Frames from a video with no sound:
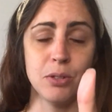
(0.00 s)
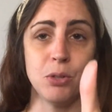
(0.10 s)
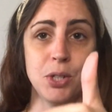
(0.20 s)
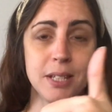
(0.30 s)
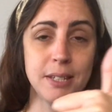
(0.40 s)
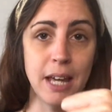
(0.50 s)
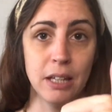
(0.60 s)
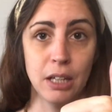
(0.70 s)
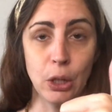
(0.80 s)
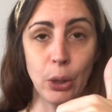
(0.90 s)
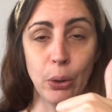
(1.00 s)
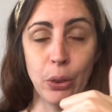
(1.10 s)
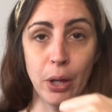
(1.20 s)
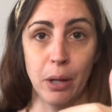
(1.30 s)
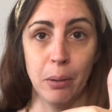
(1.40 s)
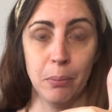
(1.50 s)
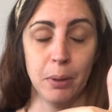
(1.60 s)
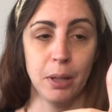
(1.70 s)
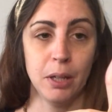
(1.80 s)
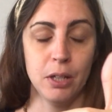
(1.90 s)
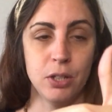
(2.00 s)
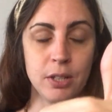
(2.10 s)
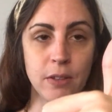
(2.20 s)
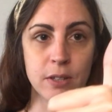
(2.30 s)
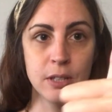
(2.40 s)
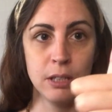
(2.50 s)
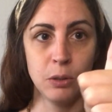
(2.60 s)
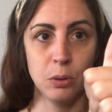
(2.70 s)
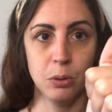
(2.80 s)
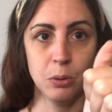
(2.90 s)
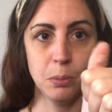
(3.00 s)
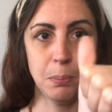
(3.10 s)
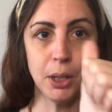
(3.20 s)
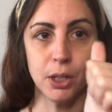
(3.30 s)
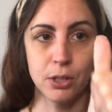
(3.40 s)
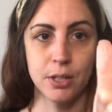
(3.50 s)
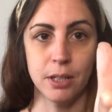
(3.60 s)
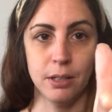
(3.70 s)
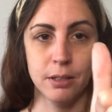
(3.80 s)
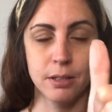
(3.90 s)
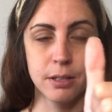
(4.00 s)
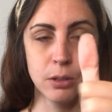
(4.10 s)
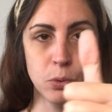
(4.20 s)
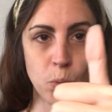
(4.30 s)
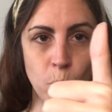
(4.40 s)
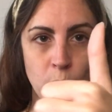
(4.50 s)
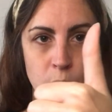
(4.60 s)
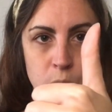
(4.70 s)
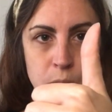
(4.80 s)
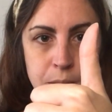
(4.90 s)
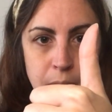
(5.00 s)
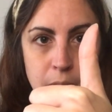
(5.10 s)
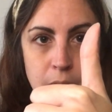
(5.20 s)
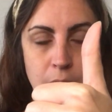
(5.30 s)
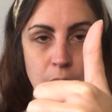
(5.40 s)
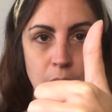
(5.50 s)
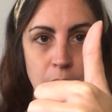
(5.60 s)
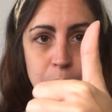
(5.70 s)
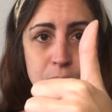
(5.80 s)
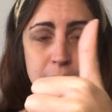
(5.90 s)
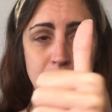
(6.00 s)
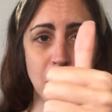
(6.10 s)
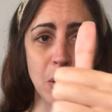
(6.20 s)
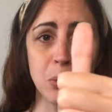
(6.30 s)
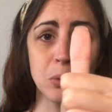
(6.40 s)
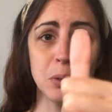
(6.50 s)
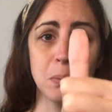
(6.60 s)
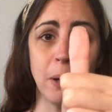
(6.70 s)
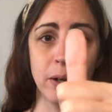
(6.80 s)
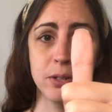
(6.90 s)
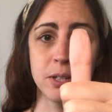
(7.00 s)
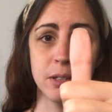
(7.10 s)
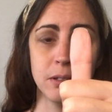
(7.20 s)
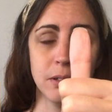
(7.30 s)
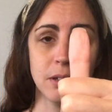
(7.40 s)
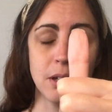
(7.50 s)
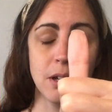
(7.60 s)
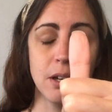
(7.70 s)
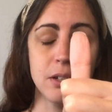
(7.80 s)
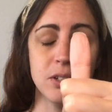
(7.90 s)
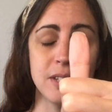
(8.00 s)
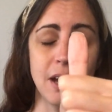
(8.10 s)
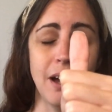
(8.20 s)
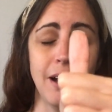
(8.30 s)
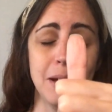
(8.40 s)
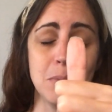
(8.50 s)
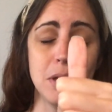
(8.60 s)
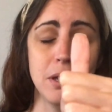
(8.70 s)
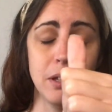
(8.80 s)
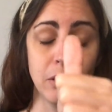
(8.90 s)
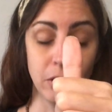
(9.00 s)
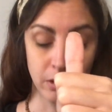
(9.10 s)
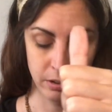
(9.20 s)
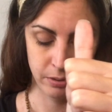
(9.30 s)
So she is telling her thumb, she's like, this little person, this little world. She's like, oh, little person. She said, I am ill.